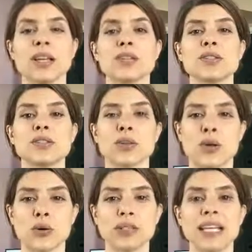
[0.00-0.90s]

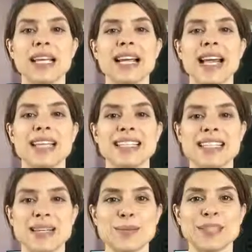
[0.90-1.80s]
slowly and
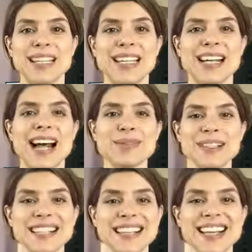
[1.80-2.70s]
deeply, hi
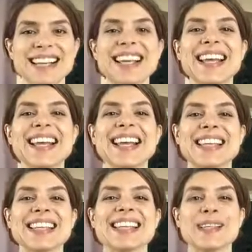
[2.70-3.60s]
Melissa,
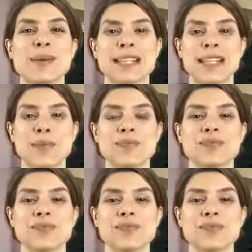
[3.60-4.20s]
into the belly.